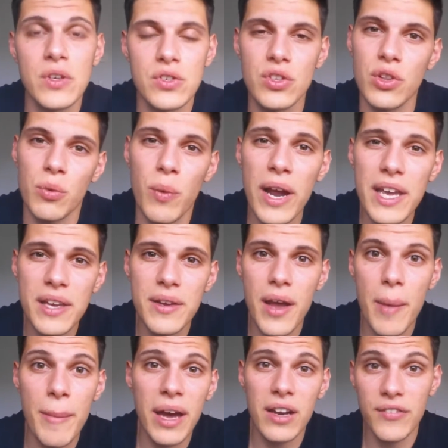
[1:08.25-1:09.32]
So the right
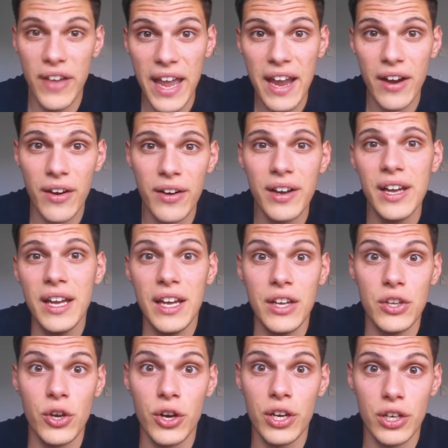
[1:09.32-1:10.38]
amount of air,
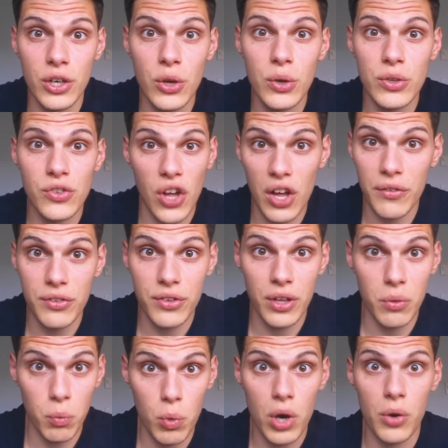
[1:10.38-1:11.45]
you're going to notice all of a
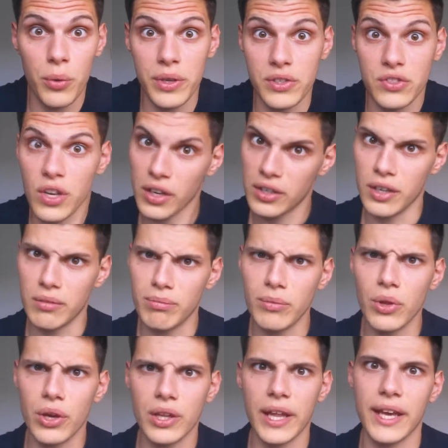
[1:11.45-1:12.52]
sudden, whoa, it's starting to
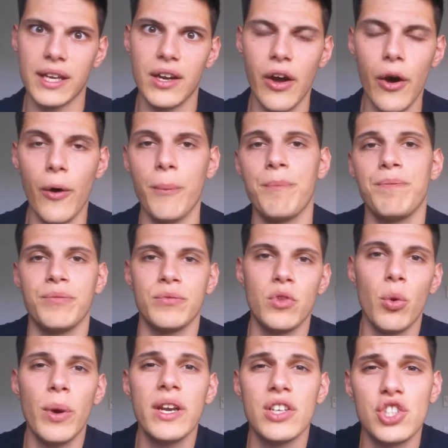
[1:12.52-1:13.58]
look like an O.
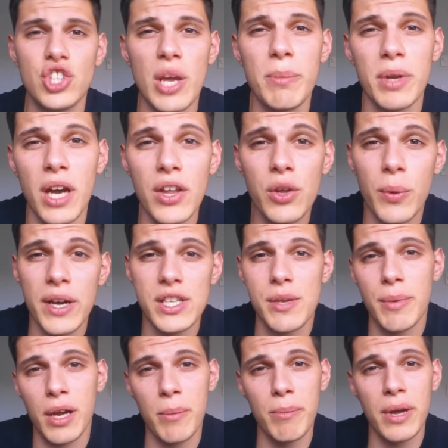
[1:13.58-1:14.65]
The way to shape it otherwise
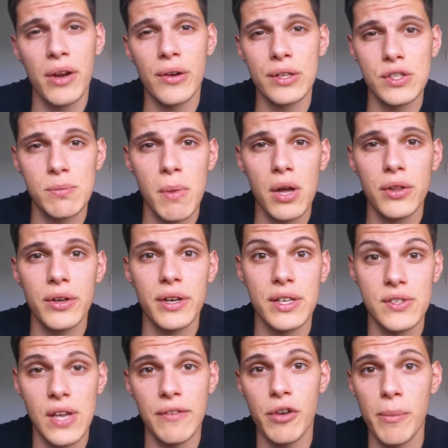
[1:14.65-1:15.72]
to make them bigger and smaller
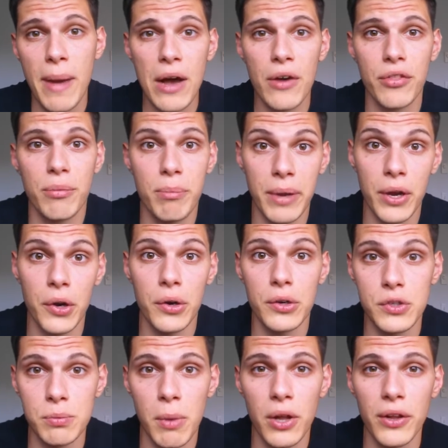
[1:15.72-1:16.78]
is to have your mouth bigger or
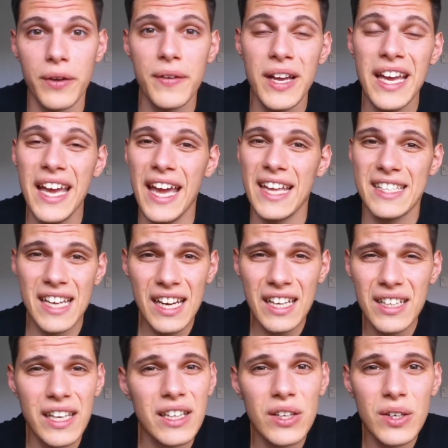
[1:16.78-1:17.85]
smaller. It's kind
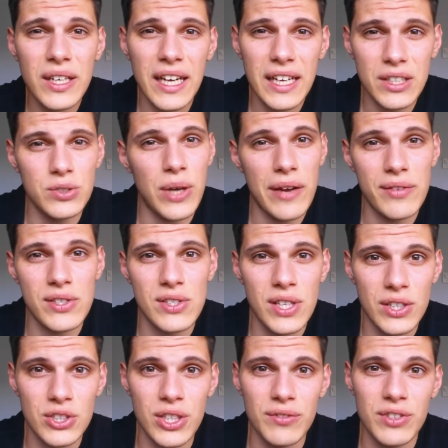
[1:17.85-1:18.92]
of like learning how to drive a
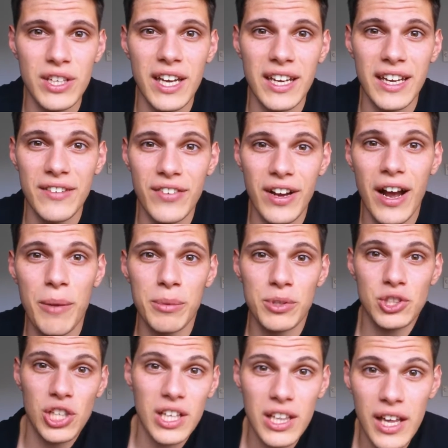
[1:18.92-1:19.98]
stick shift. You gotta figure out how
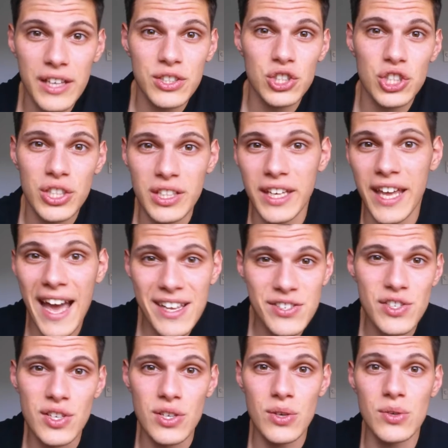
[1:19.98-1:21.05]
much clutch and
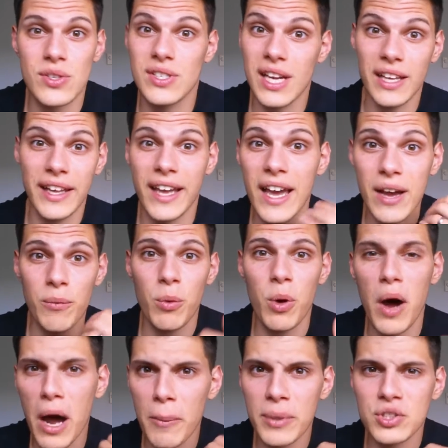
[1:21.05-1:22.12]
gas to use. It's kind of like,
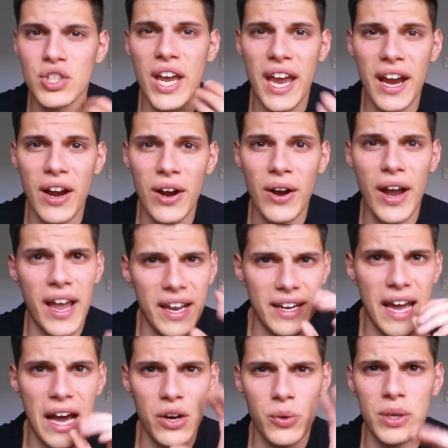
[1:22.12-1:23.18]
well, how much air and
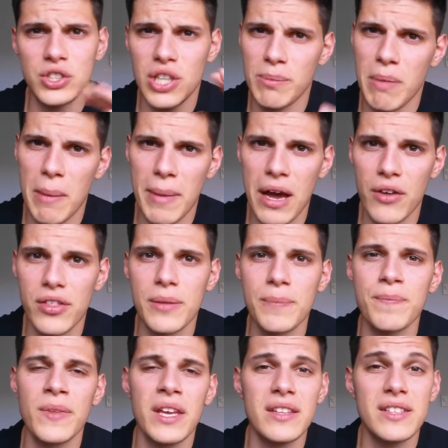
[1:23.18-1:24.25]
how do I shape my mouth?
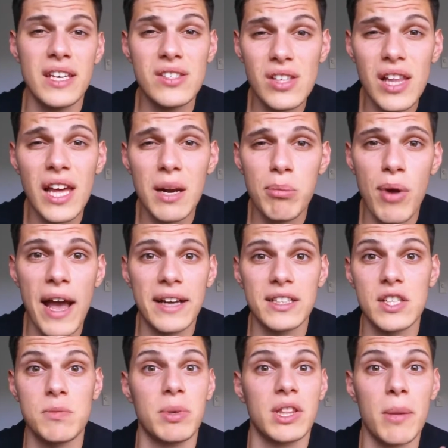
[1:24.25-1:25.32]
It takes a lot of
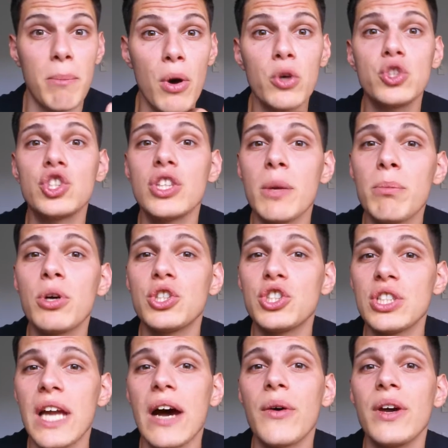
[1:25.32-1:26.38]
practice, but the motion to
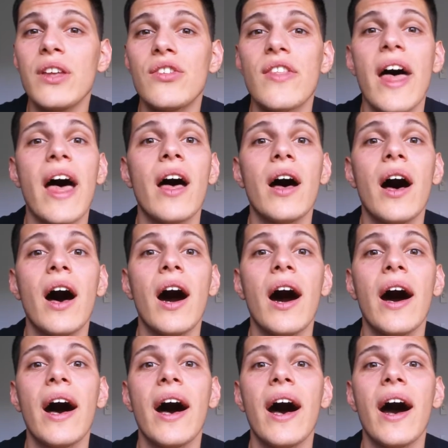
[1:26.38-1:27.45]
push it out is that
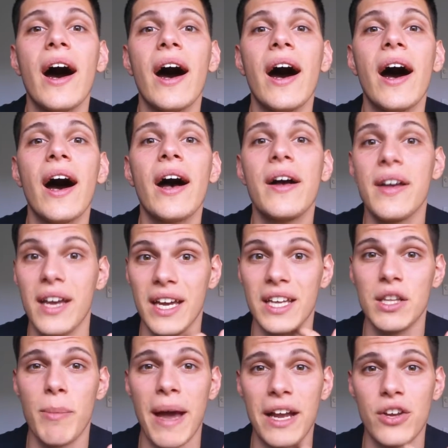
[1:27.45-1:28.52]

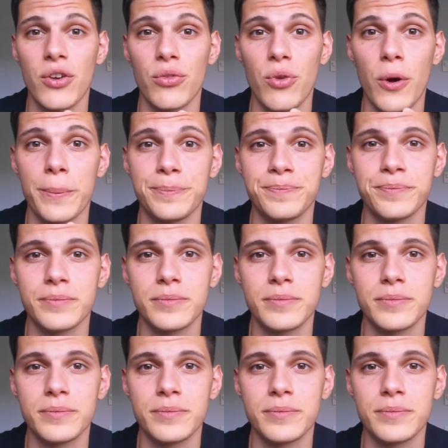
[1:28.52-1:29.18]
in the back of your throat.